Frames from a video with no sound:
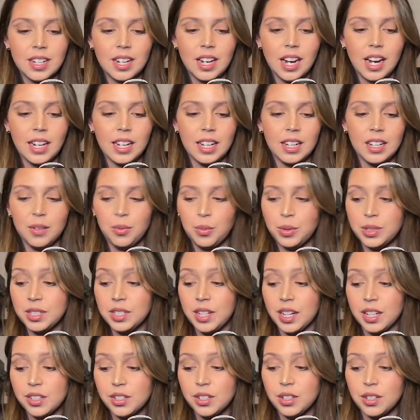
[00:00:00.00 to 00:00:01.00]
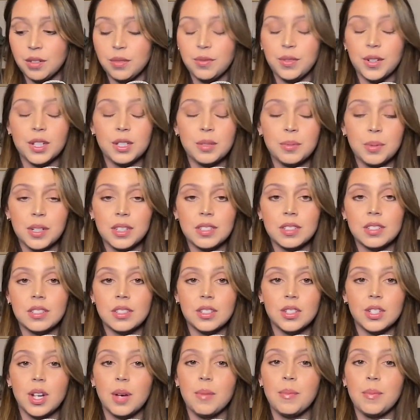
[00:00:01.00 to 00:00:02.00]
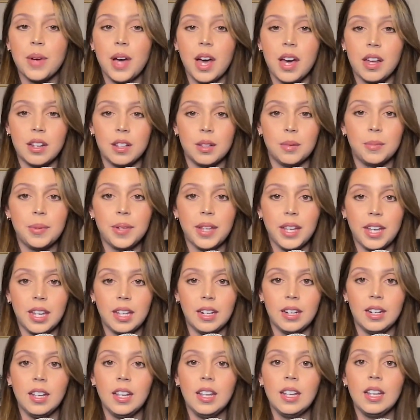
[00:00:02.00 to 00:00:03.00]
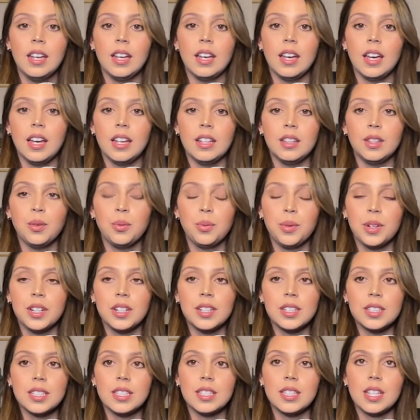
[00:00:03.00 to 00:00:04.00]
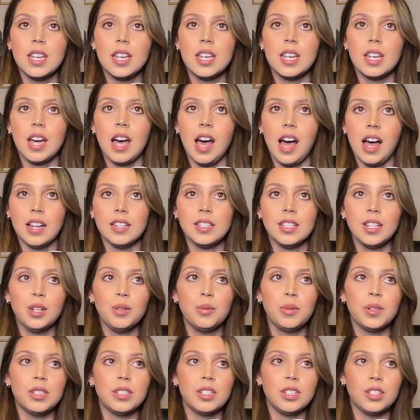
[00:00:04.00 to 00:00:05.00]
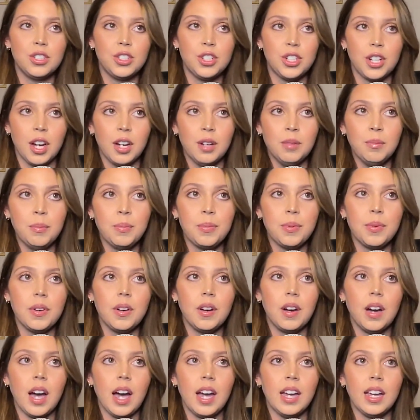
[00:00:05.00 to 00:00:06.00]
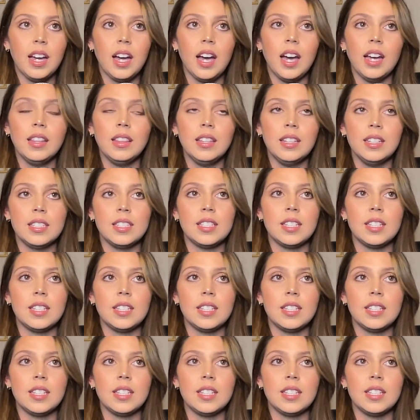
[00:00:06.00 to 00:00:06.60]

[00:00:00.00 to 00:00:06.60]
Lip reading: I was actually the first person to jump out of the plane. And the weirdest thing, as I went to jump, I had this